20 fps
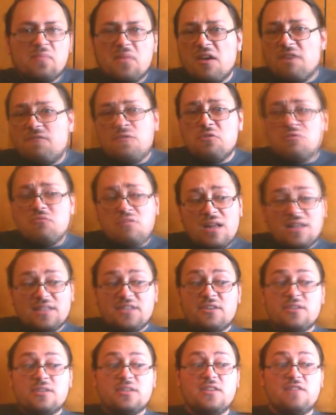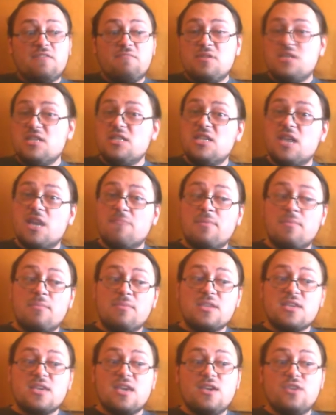A few alternative media
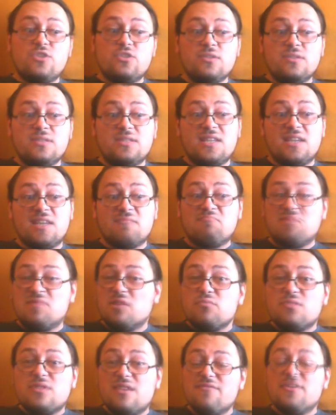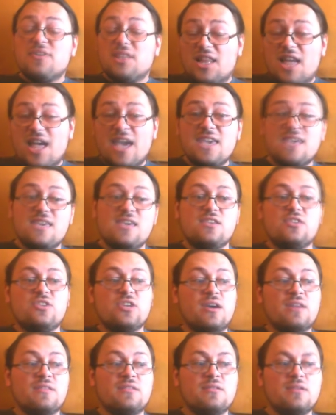publications that don't even like each
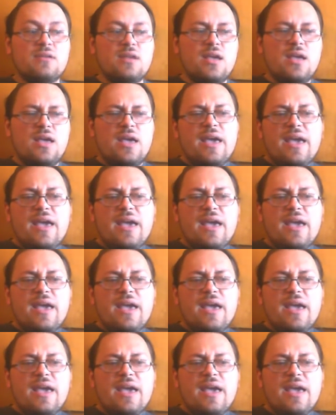other,